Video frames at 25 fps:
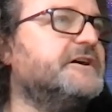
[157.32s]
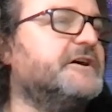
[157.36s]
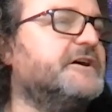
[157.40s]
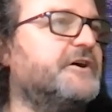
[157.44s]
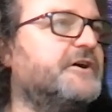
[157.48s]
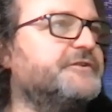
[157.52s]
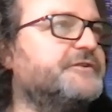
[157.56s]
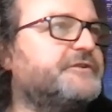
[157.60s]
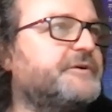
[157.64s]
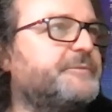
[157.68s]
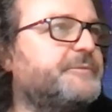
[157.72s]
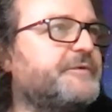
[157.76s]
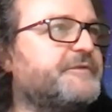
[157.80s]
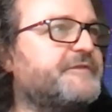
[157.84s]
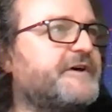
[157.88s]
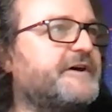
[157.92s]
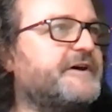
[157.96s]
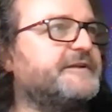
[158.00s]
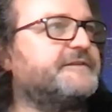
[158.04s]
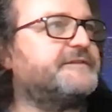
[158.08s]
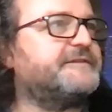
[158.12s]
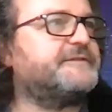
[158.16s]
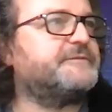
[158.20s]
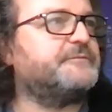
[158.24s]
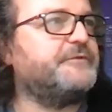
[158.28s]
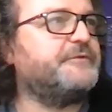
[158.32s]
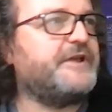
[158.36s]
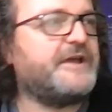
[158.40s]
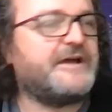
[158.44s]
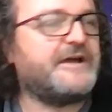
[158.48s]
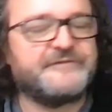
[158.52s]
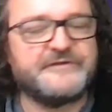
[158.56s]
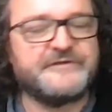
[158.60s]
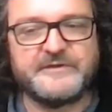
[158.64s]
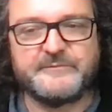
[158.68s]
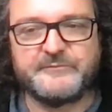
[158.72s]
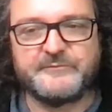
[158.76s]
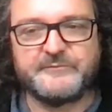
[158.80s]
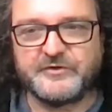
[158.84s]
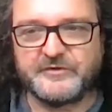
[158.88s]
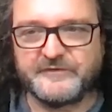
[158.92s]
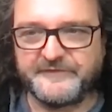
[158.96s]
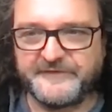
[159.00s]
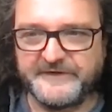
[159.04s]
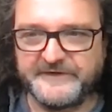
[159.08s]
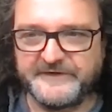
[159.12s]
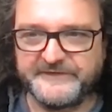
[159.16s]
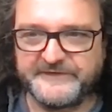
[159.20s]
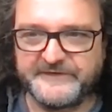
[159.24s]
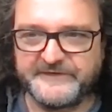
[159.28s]
On top of that, we have a number of
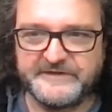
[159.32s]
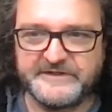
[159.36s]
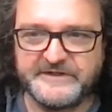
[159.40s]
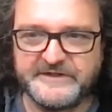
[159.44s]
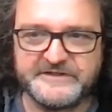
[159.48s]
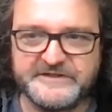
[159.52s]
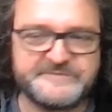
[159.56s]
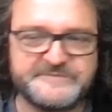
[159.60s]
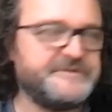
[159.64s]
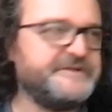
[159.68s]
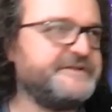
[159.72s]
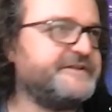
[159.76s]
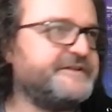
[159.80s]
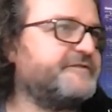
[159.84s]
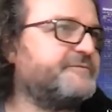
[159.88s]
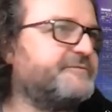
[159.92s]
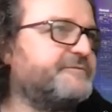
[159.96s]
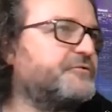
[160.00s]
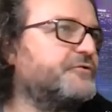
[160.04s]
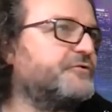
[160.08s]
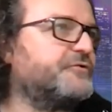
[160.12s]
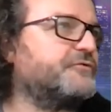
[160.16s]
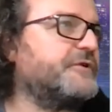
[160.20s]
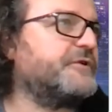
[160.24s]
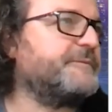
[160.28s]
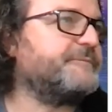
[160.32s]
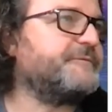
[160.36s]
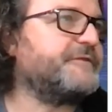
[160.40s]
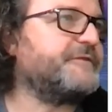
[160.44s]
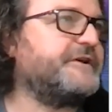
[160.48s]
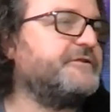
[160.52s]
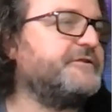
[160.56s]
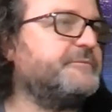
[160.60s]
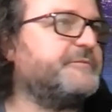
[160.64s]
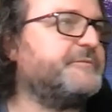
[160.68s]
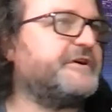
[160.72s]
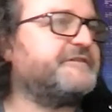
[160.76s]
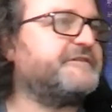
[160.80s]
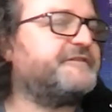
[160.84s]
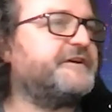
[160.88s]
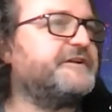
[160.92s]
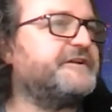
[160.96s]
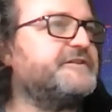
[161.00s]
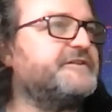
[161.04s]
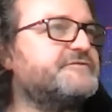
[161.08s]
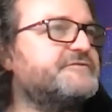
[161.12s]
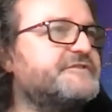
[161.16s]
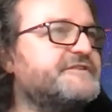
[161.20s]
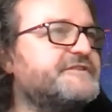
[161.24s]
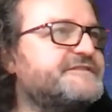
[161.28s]
things in the H P E Dev program that you might find
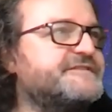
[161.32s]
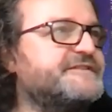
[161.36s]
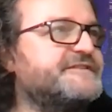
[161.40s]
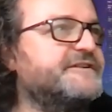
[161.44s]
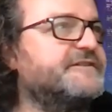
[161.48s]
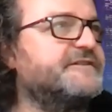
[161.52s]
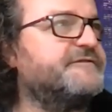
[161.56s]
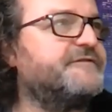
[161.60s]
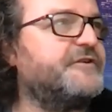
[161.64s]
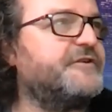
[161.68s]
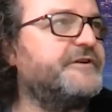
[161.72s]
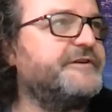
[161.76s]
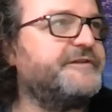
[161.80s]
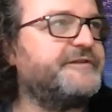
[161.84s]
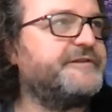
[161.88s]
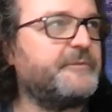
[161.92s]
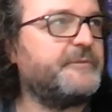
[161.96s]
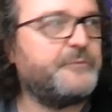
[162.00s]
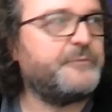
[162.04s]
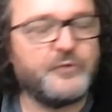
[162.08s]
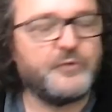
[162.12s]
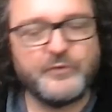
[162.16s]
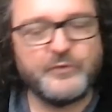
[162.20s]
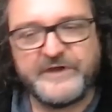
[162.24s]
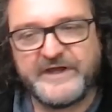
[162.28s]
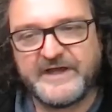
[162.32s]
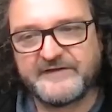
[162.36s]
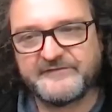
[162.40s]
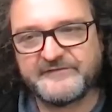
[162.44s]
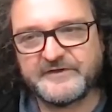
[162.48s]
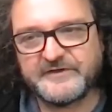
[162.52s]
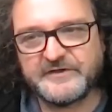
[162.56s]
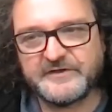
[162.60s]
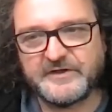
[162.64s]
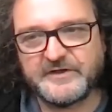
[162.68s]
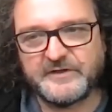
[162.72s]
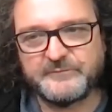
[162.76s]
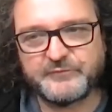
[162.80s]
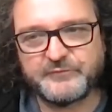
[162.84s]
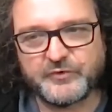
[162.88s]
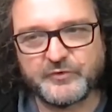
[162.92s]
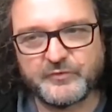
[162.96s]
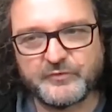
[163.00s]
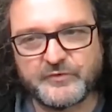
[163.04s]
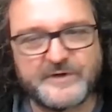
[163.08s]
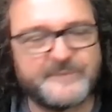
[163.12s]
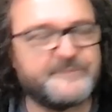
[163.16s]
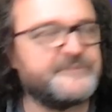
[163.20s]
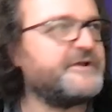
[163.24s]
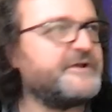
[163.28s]
interesting. For example, we have a, a
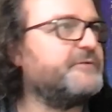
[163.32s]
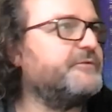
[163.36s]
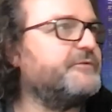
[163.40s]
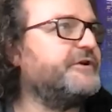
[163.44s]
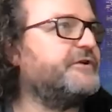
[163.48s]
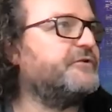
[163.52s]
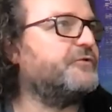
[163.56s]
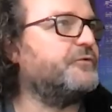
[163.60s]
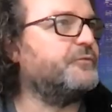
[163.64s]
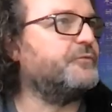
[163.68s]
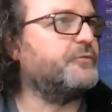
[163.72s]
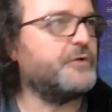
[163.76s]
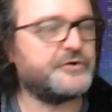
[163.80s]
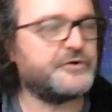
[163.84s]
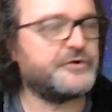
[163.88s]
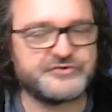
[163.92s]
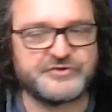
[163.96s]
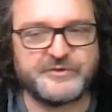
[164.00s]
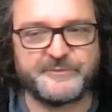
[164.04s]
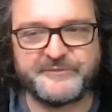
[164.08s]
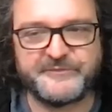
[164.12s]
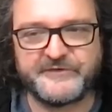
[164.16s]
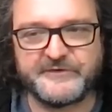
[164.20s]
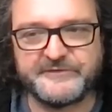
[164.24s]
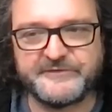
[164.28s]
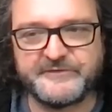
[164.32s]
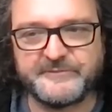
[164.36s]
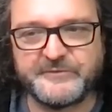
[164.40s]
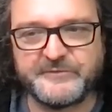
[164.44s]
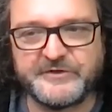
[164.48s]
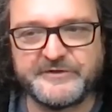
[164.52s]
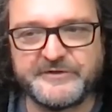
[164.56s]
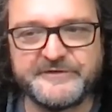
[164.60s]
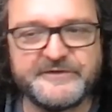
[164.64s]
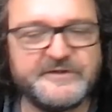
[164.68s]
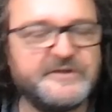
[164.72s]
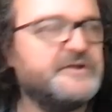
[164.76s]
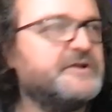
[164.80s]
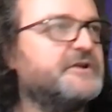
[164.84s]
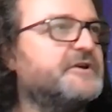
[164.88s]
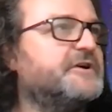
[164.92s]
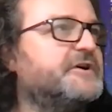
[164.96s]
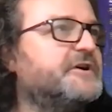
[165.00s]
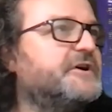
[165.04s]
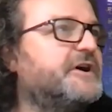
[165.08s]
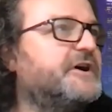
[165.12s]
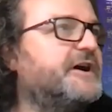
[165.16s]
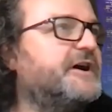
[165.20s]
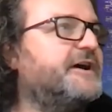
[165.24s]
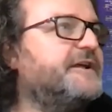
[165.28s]
program that we call Workshops on Demand.
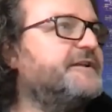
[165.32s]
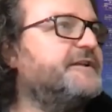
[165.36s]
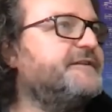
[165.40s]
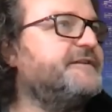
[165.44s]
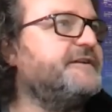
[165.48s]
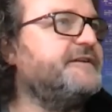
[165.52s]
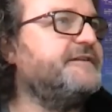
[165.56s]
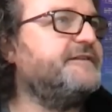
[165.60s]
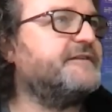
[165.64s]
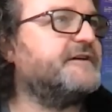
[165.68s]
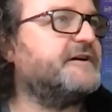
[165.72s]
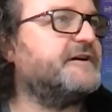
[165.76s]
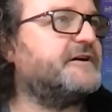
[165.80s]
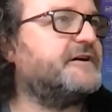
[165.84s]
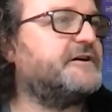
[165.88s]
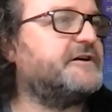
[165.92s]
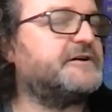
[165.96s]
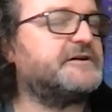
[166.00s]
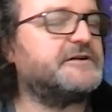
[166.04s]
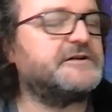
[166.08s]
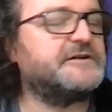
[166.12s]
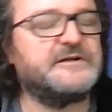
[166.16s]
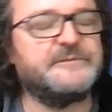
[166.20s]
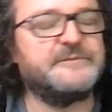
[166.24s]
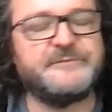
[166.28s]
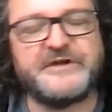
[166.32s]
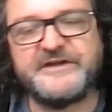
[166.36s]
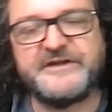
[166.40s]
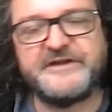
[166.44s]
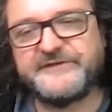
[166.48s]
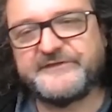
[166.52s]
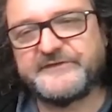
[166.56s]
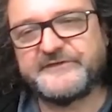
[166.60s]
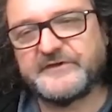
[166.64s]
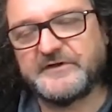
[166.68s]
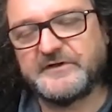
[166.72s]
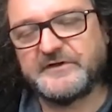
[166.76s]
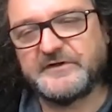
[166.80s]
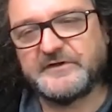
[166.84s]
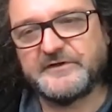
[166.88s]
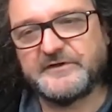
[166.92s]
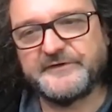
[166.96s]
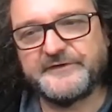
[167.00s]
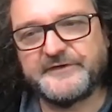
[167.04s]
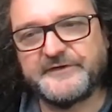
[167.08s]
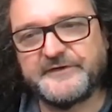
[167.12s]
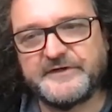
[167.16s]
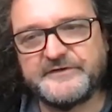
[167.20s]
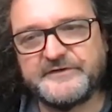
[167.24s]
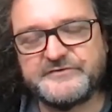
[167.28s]
And these are based
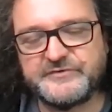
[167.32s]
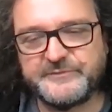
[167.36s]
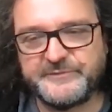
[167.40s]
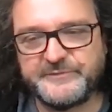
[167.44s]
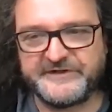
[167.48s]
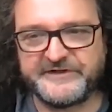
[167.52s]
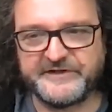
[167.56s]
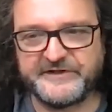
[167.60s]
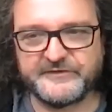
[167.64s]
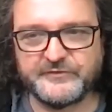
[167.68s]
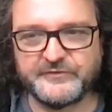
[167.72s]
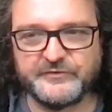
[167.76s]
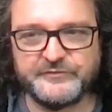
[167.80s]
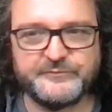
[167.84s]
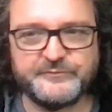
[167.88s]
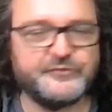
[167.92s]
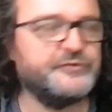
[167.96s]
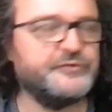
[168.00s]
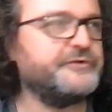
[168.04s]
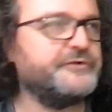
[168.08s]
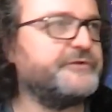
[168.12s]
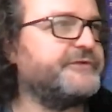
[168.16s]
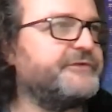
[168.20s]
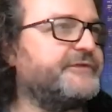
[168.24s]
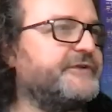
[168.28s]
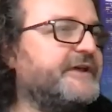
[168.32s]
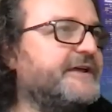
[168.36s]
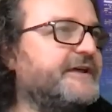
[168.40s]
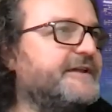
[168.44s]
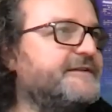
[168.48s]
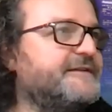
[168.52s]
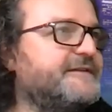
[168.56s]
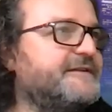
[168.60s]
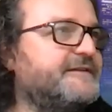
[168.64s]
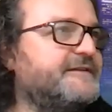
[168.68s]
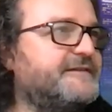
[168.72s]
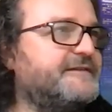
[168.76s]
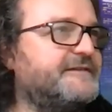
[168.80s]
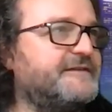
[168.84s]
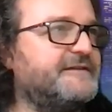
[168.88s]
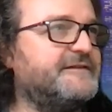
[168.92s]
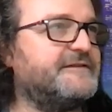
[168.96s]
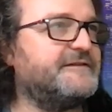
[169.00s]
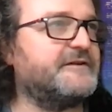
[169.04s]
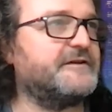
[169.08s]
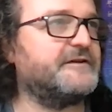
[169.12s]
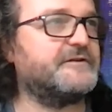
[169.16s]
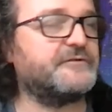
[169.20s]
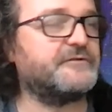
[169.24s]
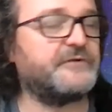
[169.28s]
on uh, Jupyter Notebooks. And this is
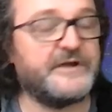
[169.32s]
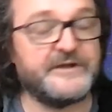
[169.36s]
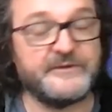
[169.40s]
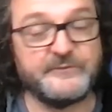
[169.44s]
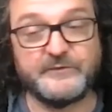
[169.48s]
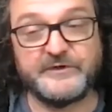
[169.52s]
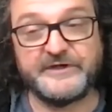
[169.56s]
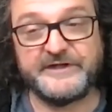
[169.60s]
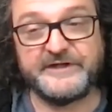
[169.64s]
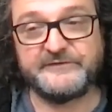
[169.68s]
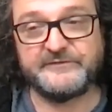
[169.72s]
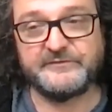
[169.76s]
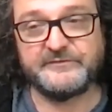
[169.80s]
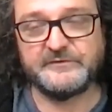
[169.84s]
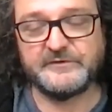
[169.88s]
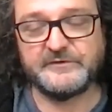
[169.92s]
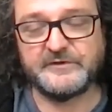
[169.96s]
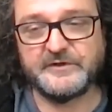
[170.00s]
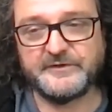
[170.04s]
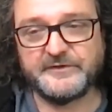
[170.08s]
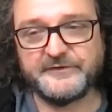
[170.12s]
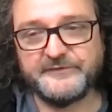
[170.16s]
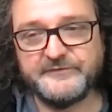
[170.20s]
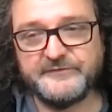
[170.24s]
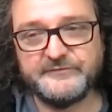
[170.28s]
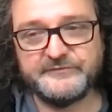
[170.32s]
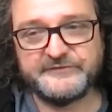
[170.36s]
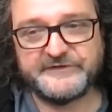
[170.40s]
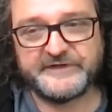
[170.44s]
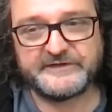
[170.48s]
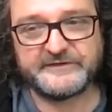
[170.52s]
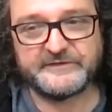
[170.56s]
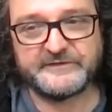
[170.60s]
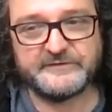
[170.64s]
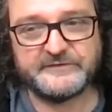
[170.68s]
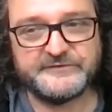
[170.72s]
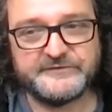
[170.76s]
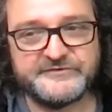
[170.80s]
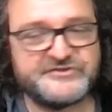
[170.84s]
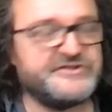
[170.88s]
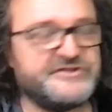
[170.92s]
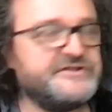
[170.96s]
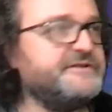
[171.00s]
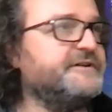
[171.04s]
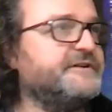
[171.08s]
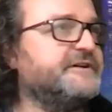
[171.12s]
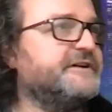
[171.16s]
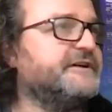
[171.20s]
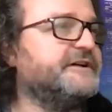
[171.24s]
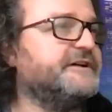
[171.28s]
a great way to learn new technology.
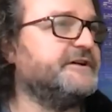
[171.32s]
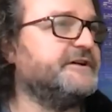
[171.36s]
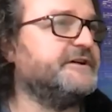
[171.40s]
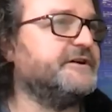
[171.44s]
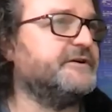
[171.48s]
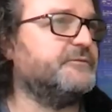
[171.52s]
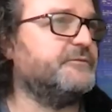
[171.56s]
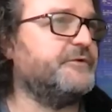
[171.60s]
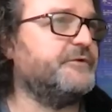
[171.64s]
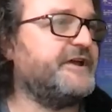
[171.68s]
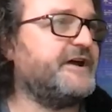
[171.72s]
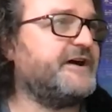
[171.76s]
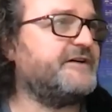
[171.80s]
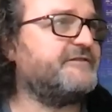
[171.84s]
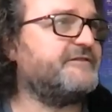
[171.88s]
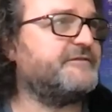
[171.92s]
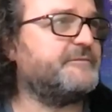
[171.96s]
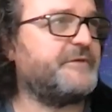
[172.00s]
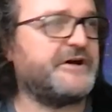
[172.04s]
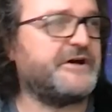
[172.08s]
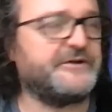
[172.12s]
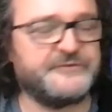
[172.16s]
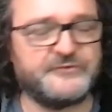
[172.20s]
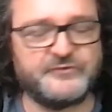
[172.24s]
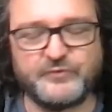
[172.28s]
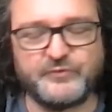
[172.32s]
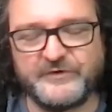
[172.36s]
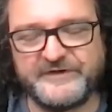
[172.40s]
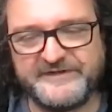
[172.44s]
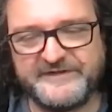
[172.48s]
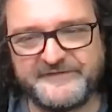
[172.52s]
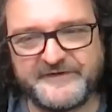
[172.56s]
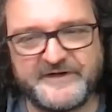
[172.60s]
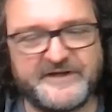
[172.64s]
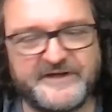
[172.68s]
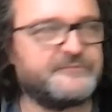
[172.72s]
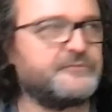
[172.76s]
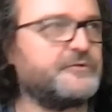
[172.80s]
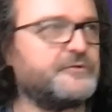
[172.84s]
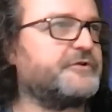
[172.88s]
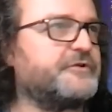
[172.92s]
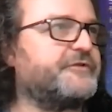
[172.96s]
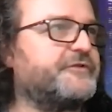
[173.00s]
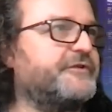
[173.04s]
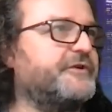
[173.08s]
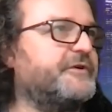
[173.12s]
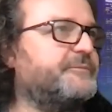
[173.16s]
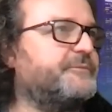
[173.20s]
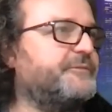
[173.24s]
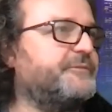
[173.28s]
We have about twenty-five
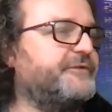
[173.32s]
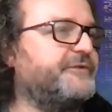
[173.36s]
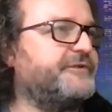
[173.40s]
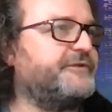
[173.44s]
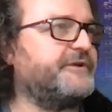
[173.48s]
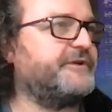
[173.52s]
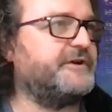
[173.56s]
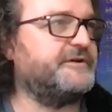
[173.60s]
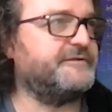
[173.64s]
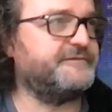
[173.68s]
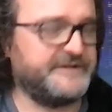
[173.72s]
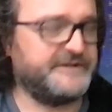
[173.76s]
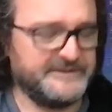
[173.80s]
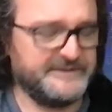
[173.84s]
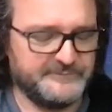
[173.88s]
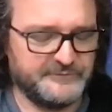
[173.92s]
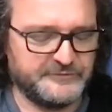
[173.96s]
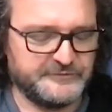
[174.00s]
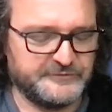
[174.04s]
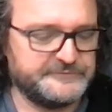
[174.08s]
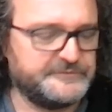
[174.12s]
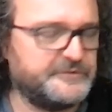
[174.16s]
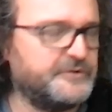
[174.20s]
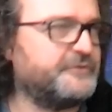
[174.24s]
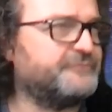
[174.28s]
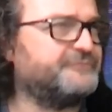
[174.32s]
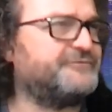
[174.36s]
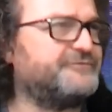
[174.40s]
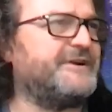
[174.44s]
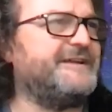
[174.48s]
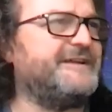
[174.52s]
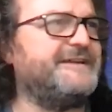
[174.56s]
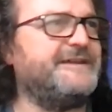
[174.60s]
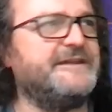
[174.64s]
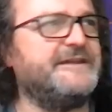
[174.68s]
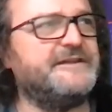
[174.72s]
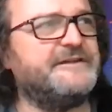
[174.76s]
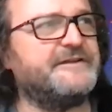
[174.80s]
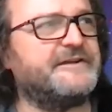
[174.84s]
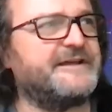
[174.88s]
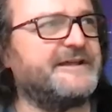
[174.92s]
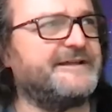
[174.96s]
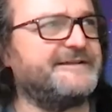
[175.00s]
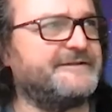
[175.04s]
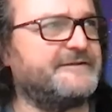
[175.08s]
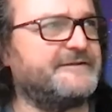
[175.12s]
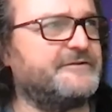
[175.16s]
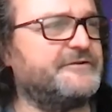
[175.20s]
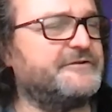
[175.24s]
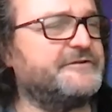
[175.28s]
workshops available already in the
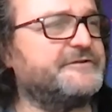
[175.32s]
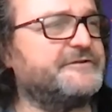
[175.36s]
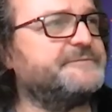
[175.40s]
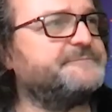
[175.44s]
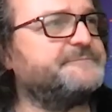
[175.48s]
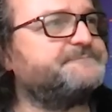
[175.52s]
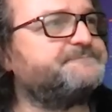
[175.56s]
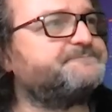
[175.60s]
catalog.